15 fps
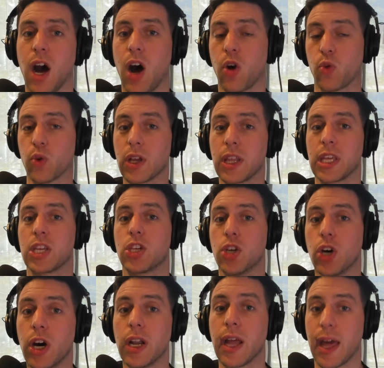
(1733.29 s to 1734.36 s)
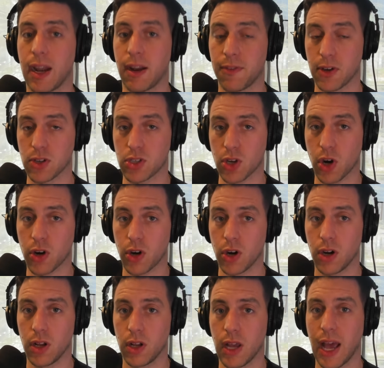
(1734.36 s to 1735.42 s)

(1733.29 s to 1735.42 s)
a really good NFL starter?